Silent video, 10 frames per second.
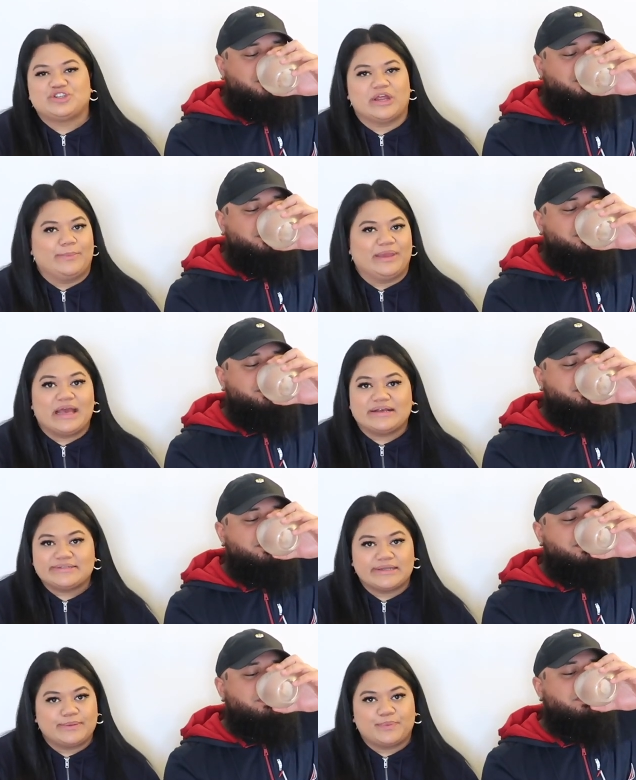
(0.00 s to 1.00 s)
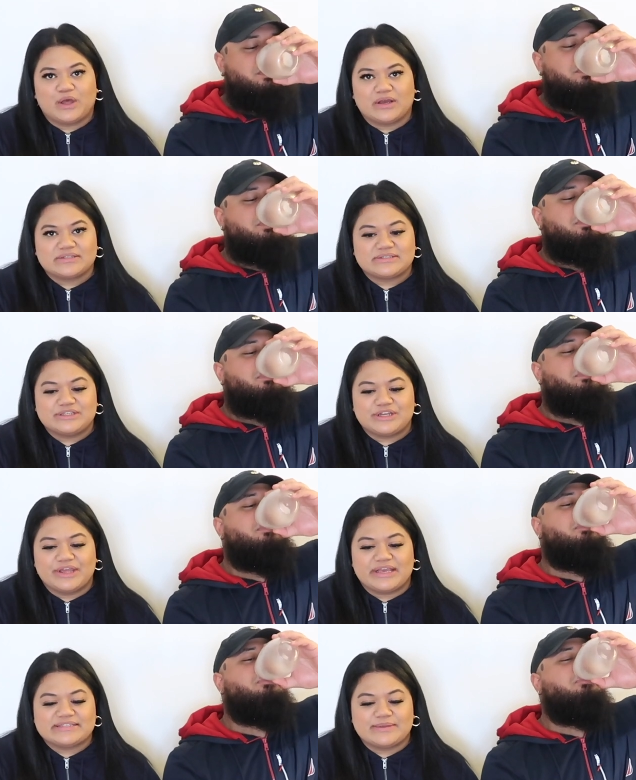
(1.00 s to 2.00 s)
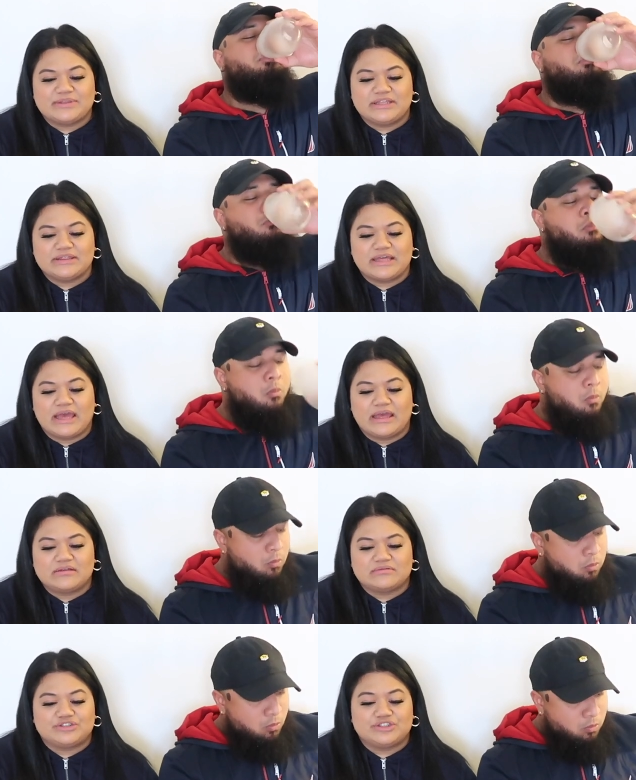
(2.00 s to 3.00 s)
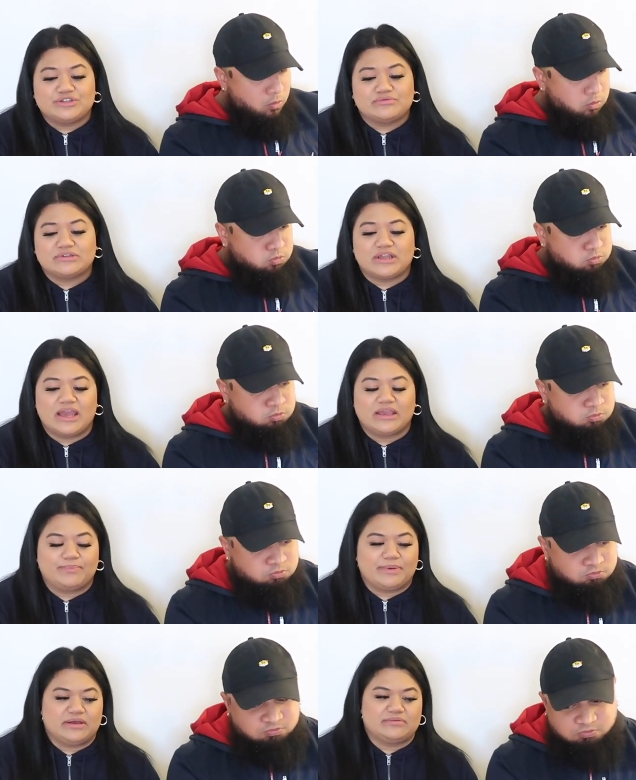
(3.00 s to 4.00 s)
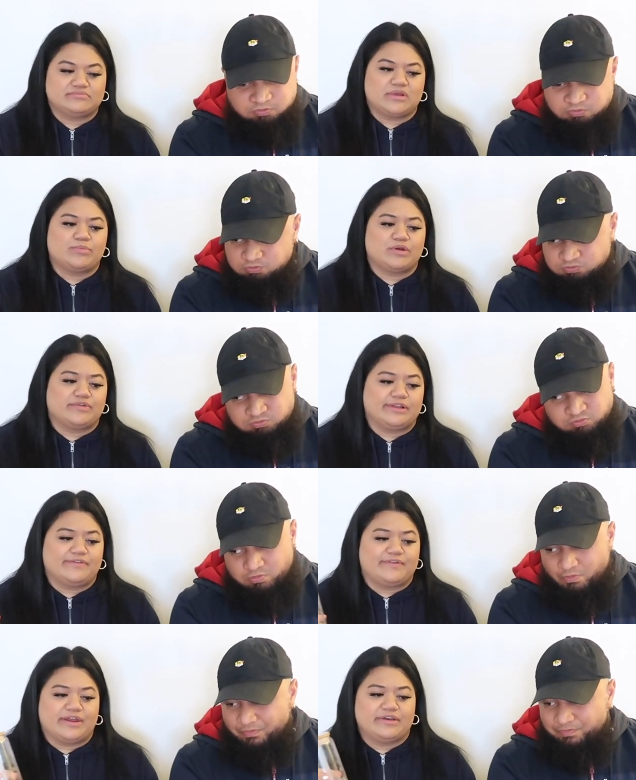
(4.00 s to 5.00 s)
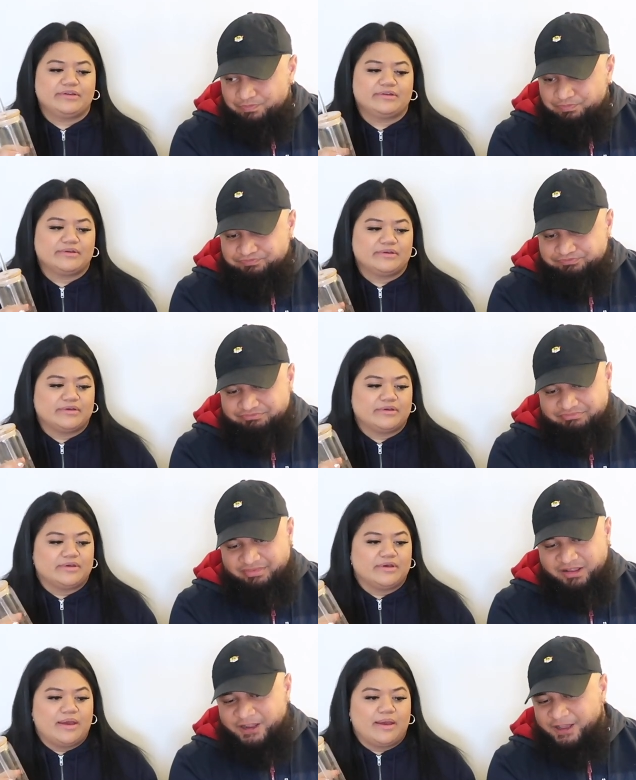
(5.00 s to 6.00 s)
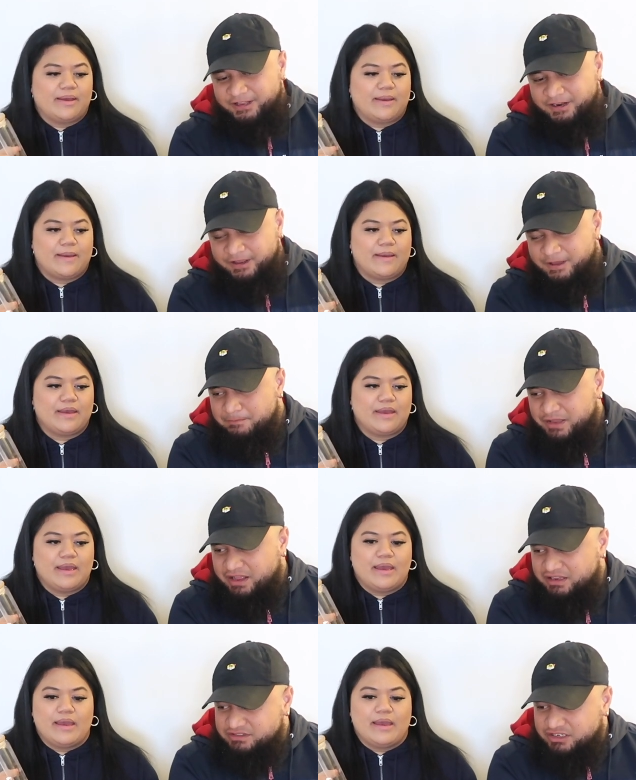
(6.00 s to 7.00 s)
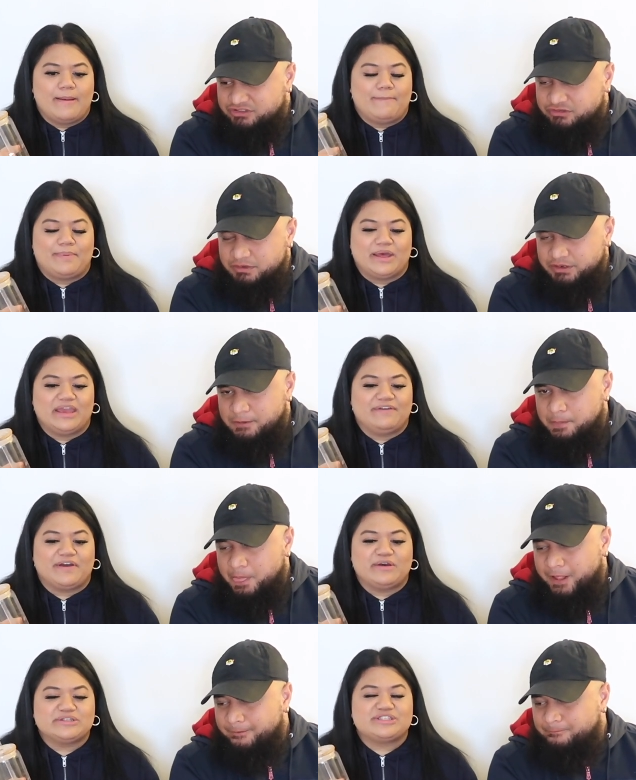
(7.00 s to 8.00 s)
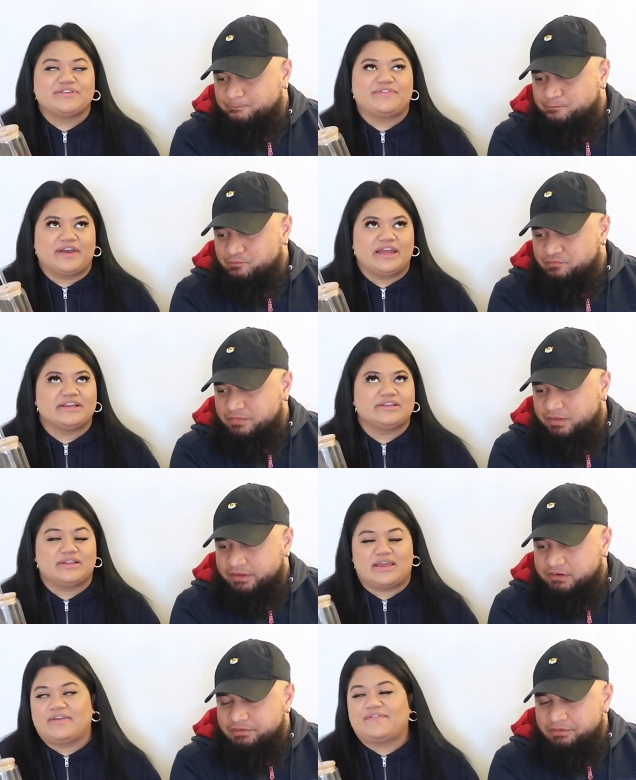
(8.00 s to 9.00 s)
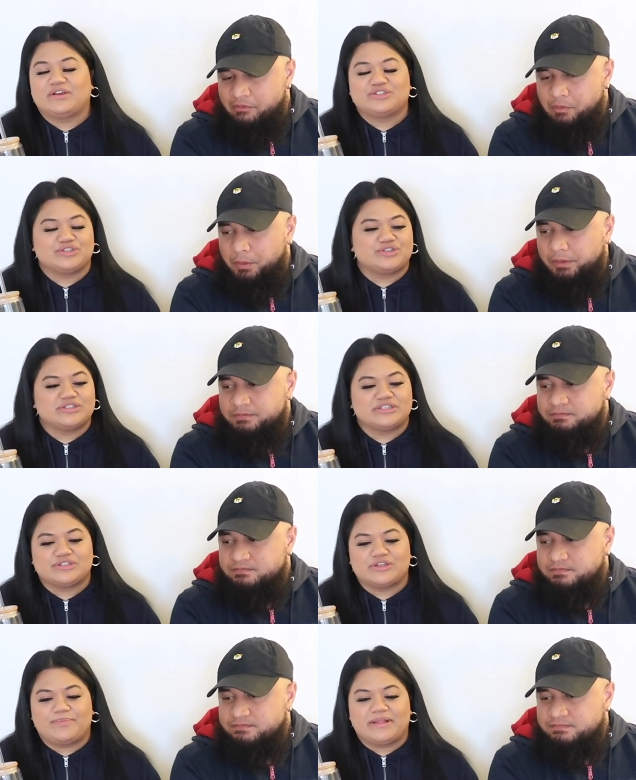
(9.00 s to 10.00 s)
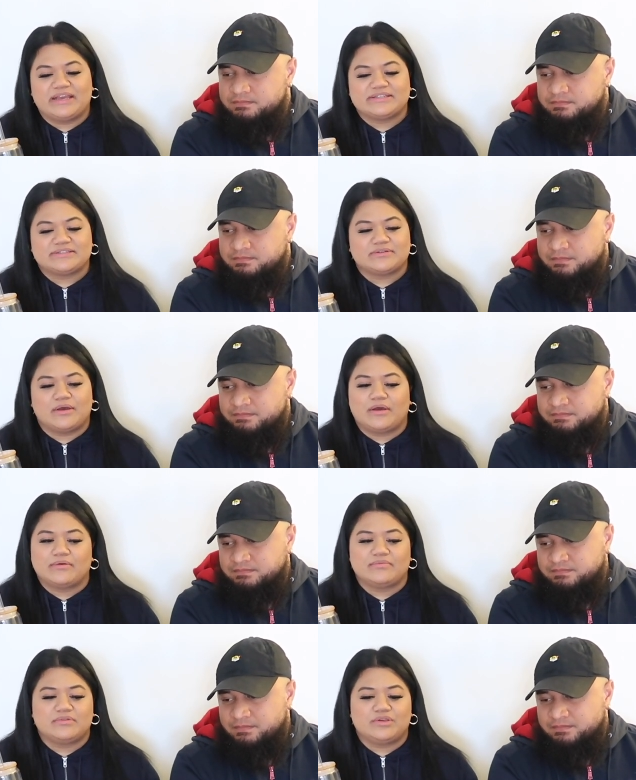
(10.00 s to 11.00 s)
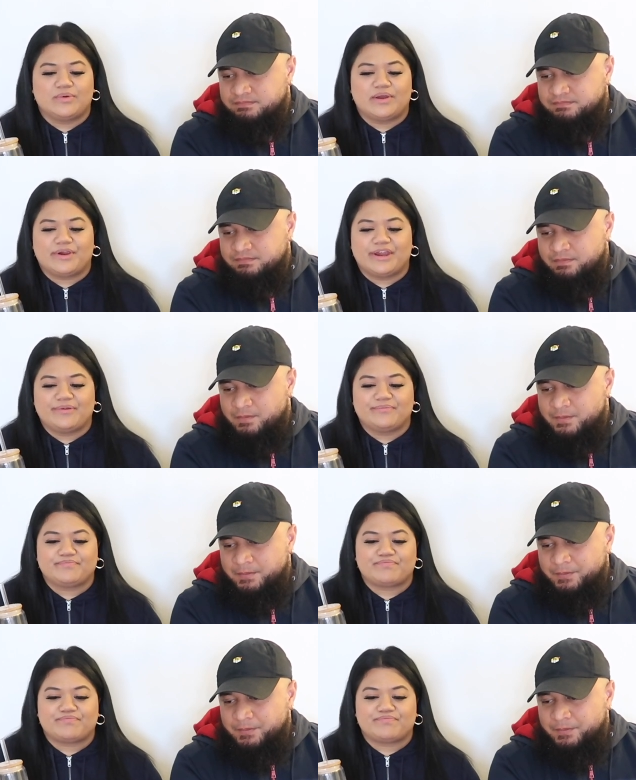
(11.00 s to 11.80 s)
Speaker 1: just trying to be outside of the box, you know, get something that Junior would like, but I'm not really a fan.
Speaker 2: Yeah, it didn't get me that strawberry.
Speaker 1: But if I was to find, if I was to choose a dessert place, oh, you are it.